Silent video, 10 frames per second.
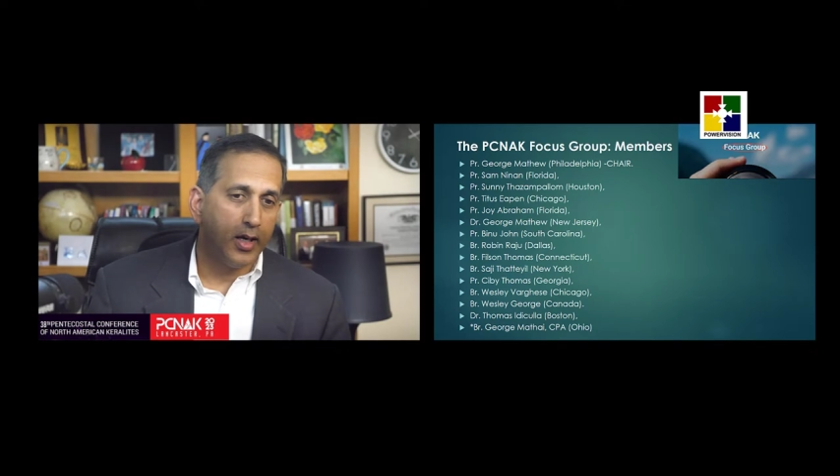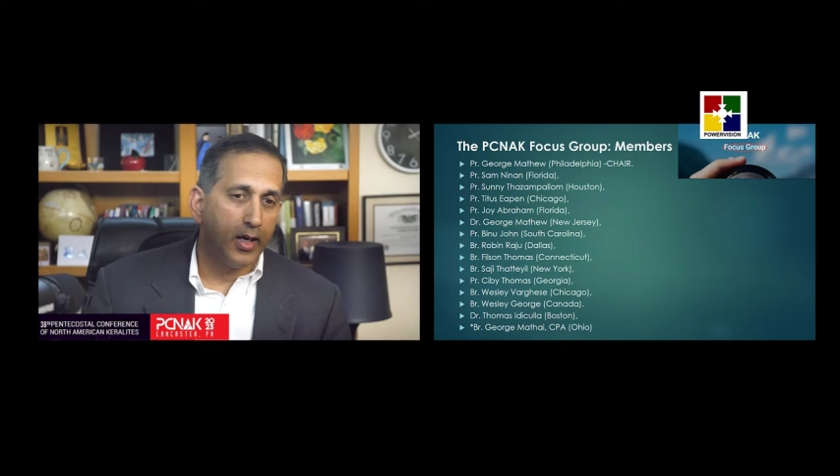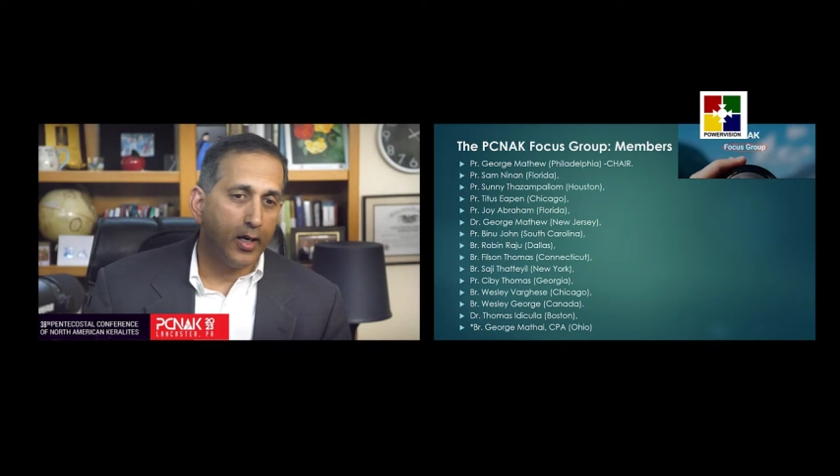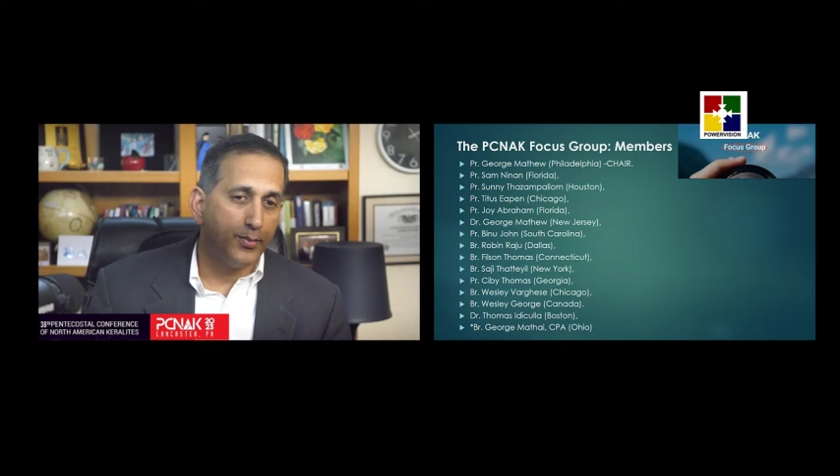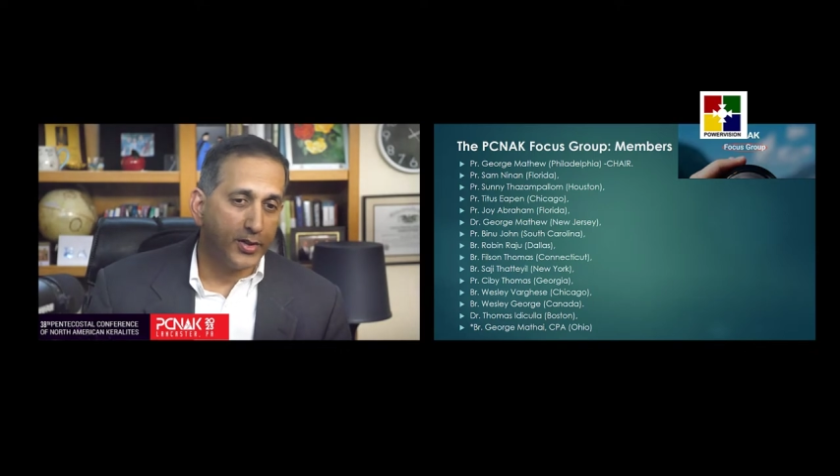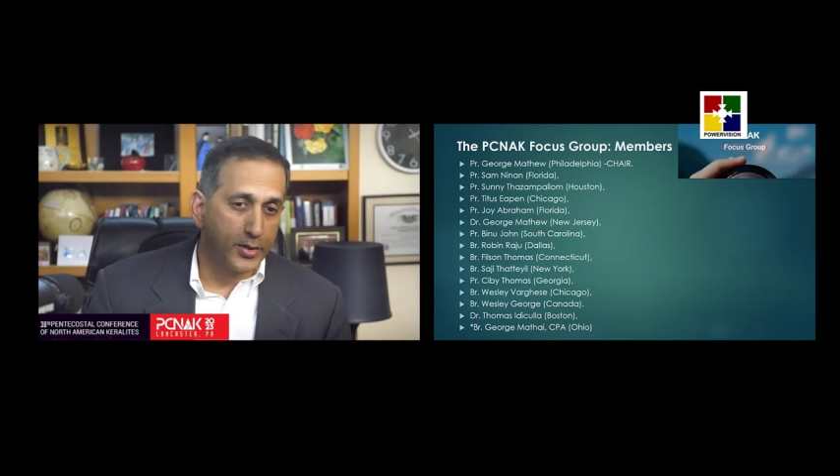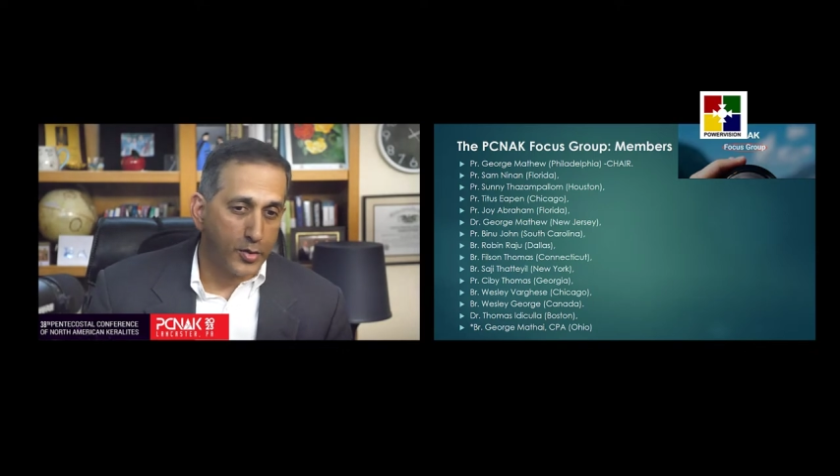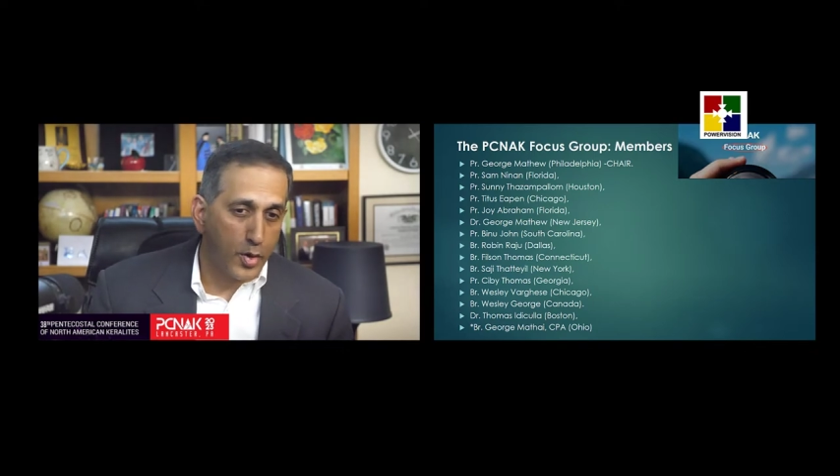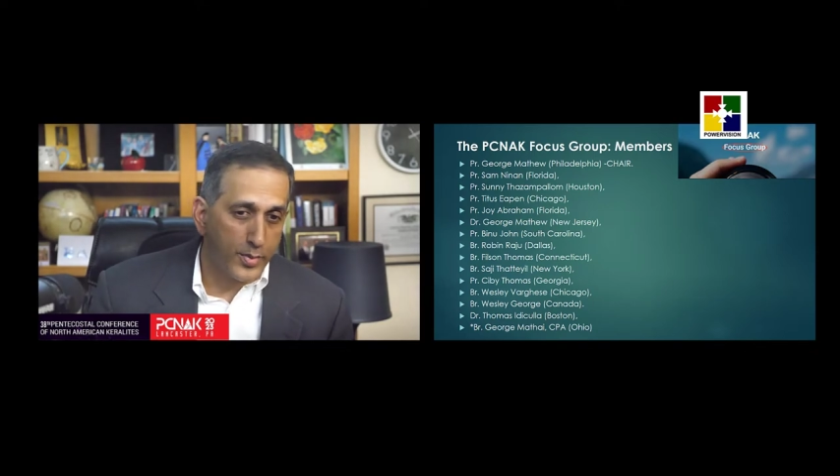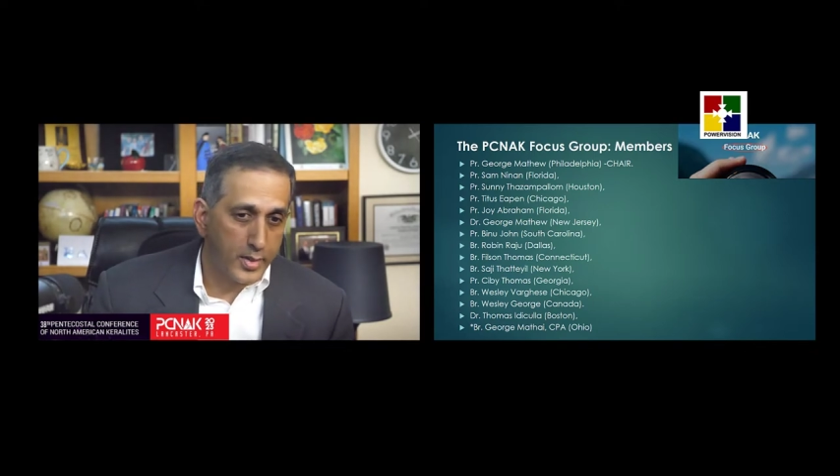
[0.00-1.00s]
Brother
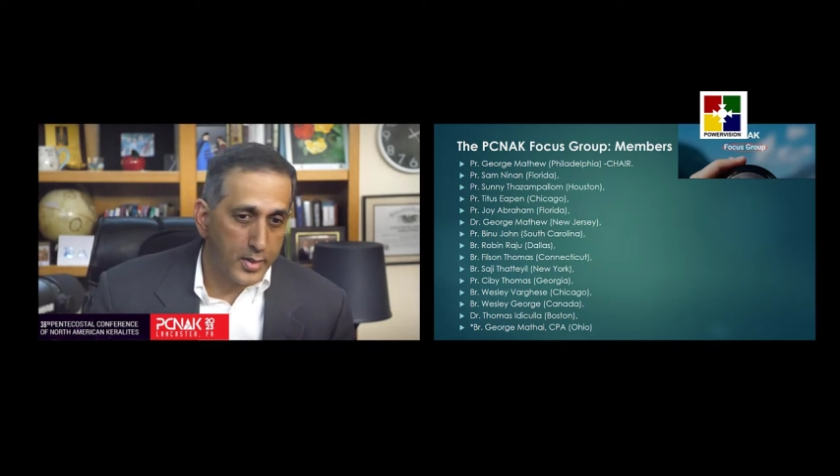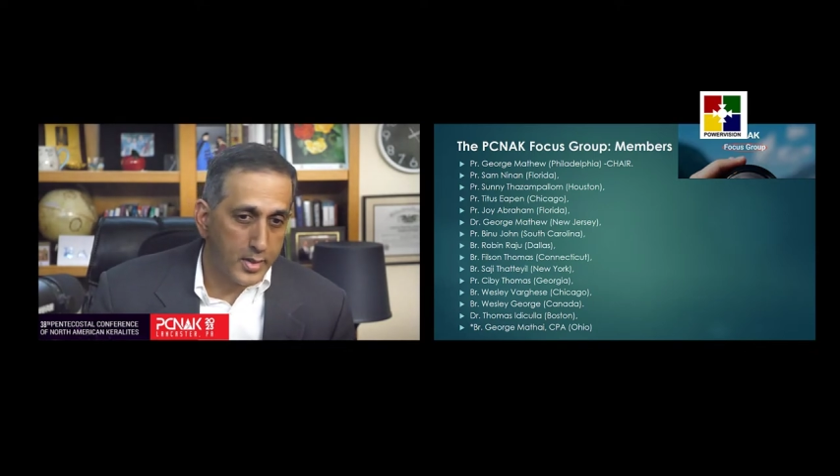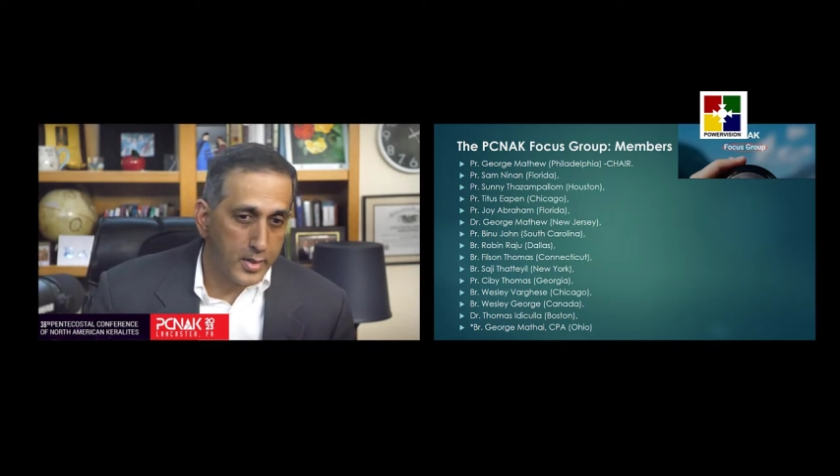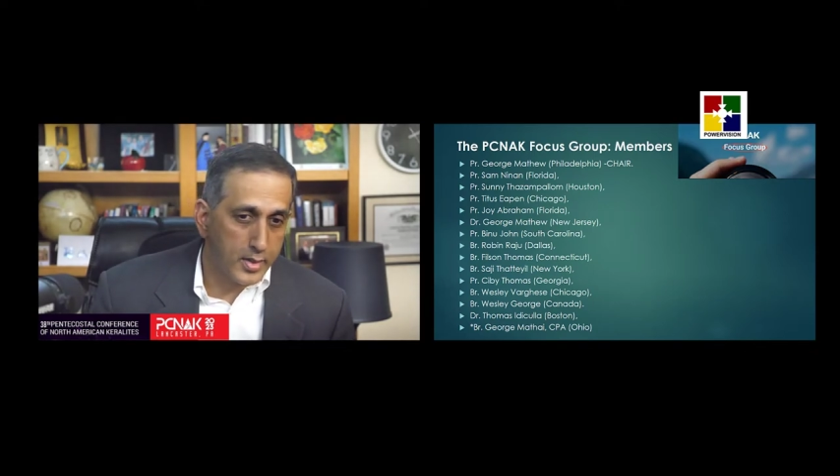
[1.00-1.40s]
Robin